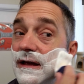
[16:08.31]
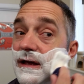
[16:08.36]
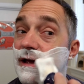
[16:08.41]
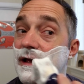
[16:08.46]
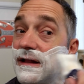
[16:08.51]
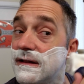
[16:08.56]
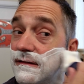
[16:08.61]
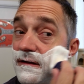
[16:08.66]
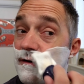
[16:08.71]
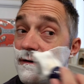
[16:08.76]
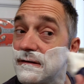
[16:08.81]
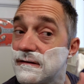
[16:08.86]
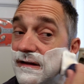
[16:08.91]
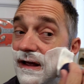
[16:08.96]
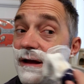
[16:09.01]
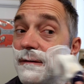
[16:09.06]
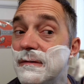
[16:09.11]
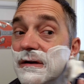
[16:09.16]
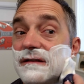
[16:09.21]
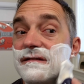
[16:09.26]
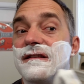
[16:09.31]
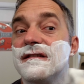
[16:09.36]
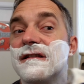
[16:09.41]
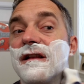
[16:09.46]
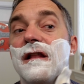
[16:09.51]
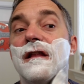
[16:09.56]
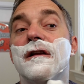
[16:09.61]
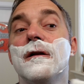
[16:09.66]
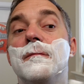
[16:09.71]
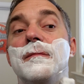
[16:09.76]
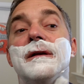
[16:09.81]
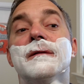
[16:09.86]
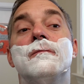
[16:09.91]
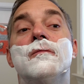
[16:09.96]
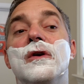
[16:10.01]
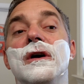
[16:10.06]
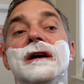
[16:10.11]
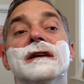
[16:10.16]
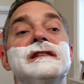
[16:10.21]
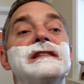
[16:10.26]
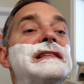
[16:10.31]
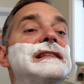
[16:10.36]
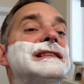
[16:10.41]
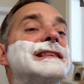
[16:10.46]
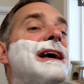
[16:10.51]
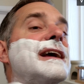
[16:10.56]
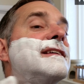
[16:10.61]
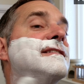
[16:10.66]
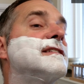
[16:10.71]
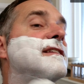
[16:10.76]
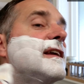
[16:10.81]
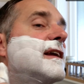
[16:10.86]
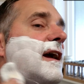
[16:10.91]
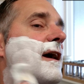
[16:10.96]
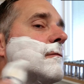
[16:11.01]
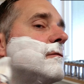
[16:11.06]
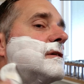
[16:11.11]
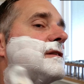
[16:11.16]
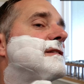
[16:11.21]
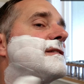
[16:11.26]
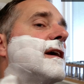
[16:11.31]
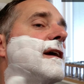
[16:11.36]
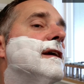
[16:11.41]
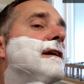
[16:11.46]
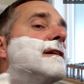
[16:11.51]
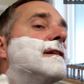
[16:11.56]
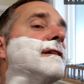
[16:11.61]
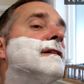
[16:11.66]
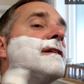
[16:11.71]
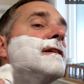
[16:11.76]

and the Timeless is a little bit more slicing, I would say.